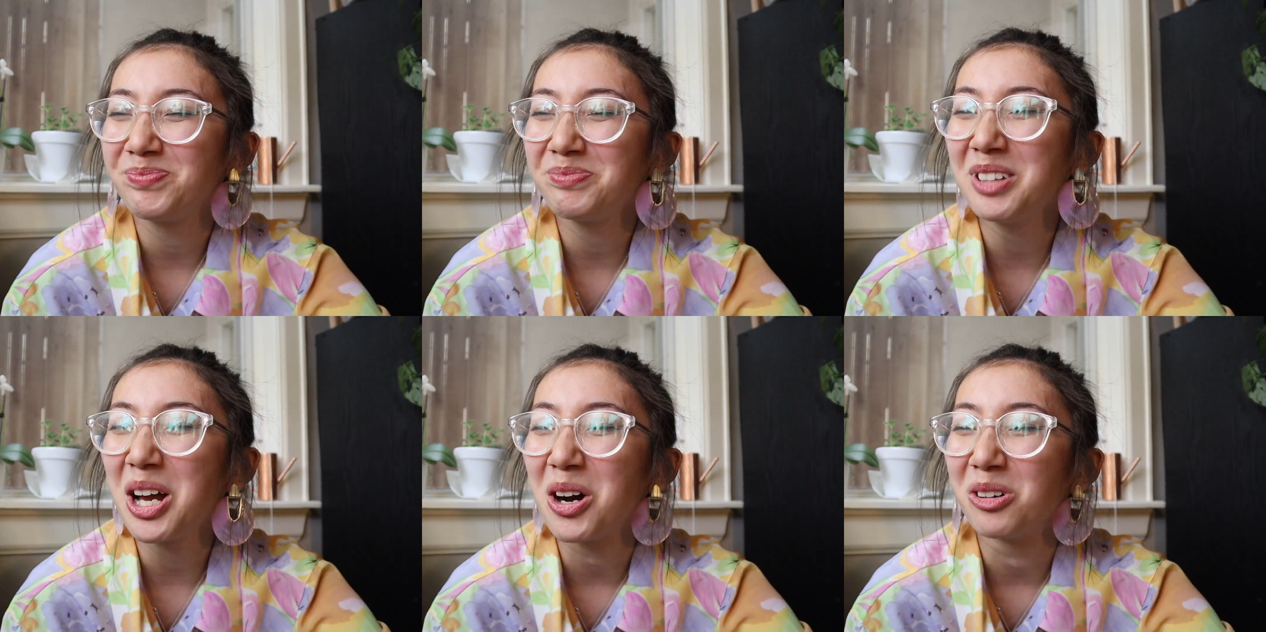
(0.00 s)

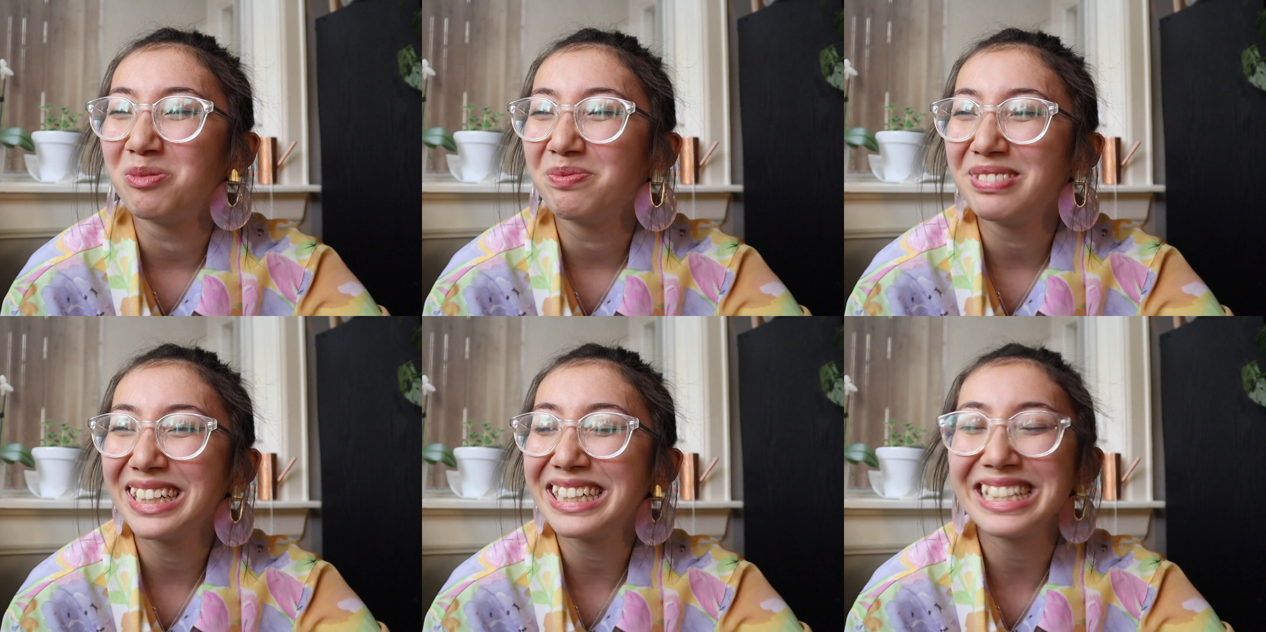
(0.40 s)
No,
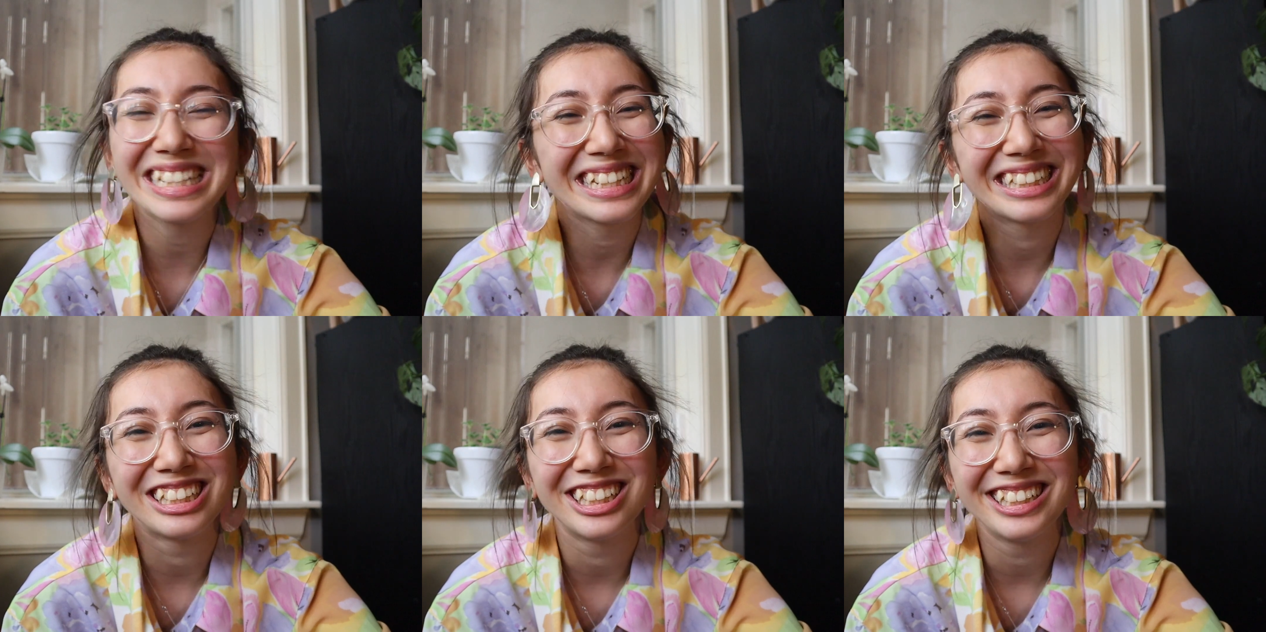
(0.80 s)
it
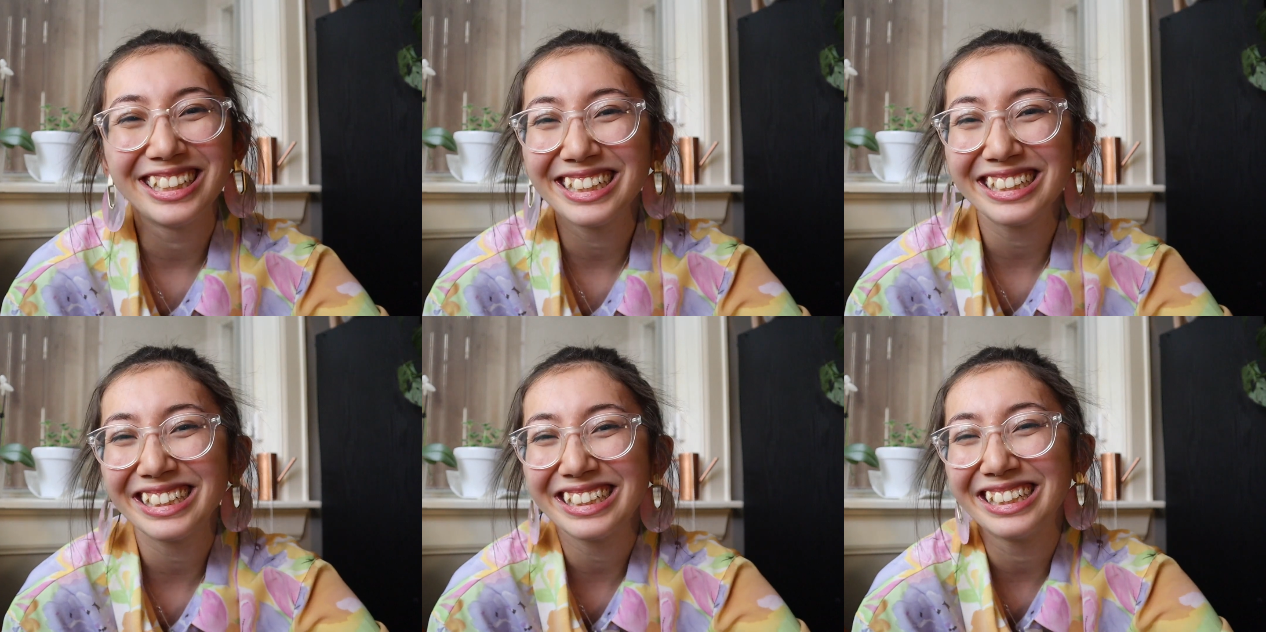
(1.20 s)
didn't.
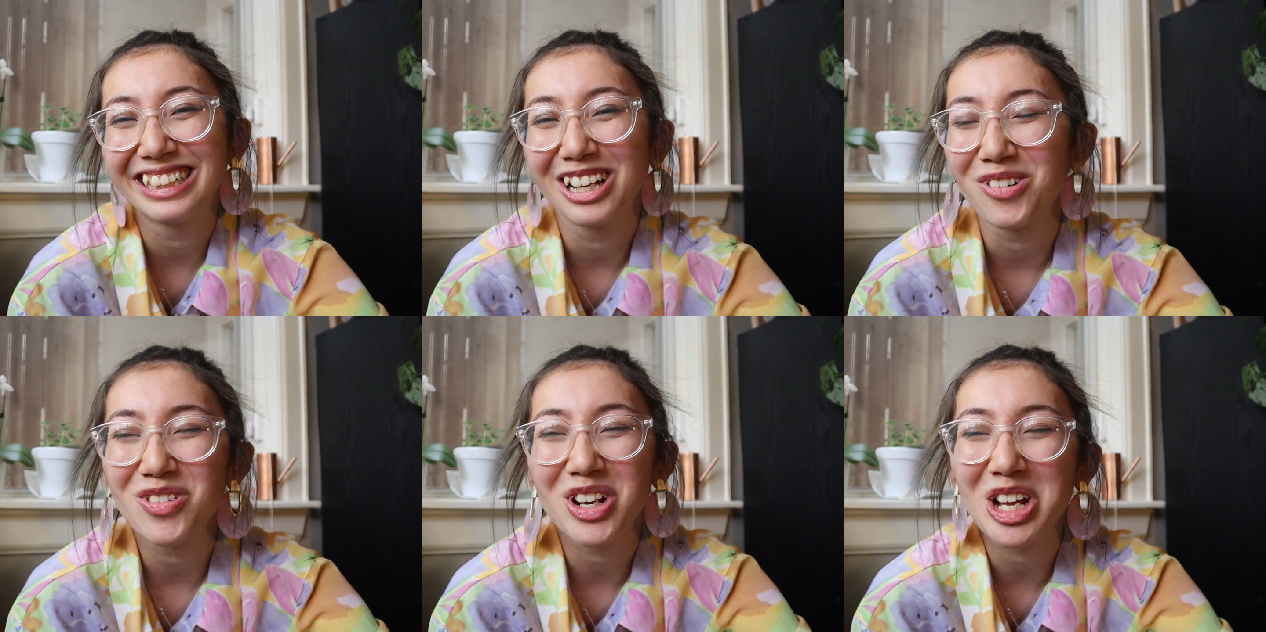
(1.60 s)
It
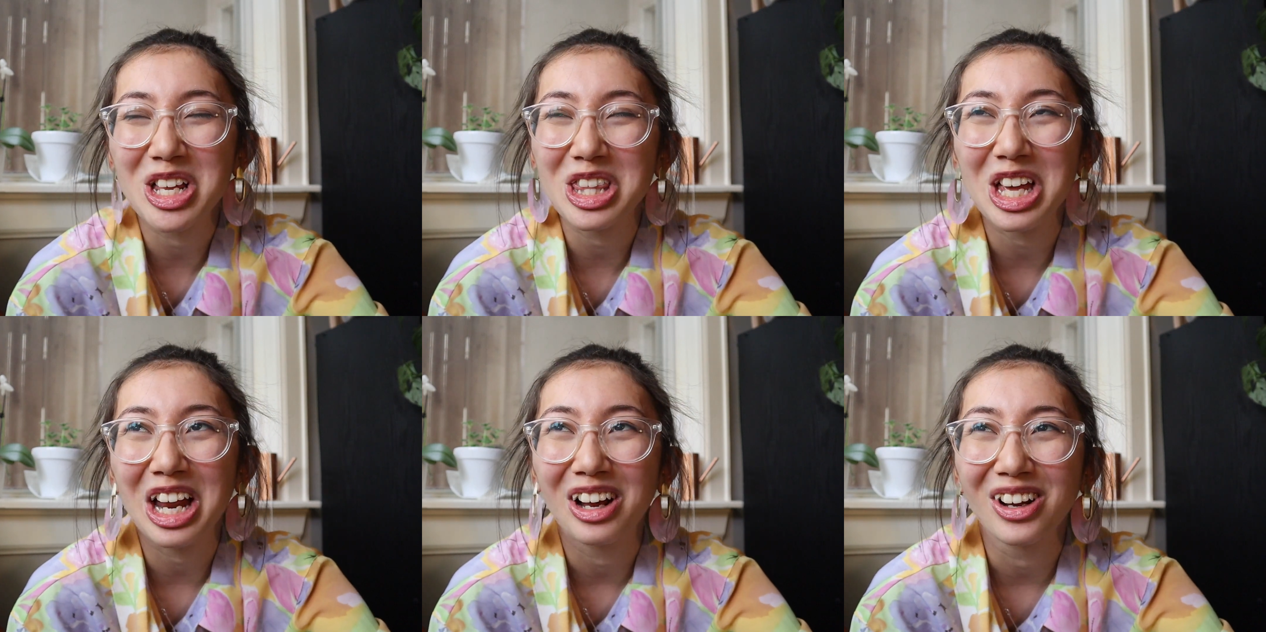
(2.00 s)
didn't ever
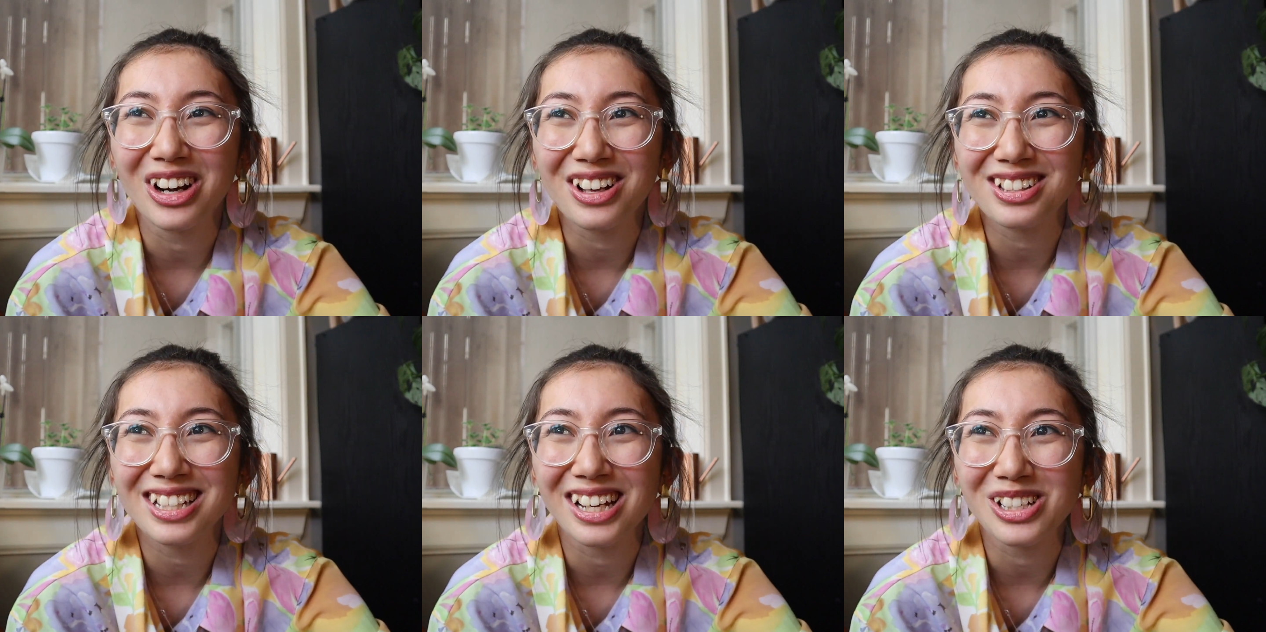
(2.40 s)
get that hot
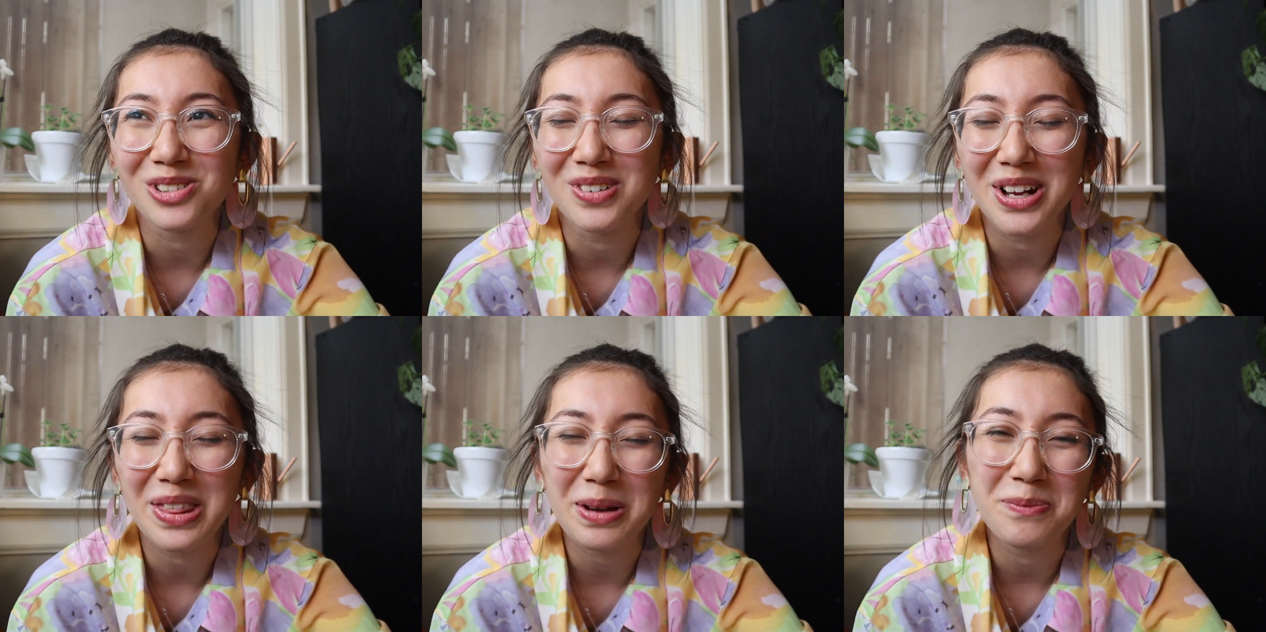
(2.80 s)
outside
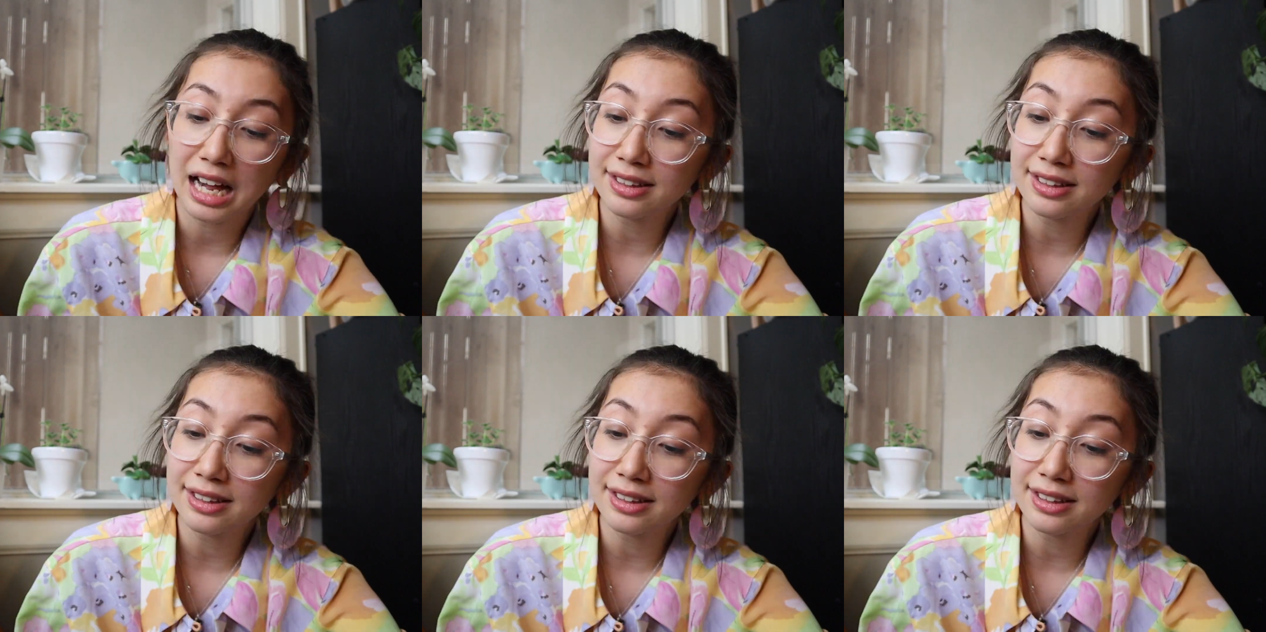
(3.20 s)
to wear them.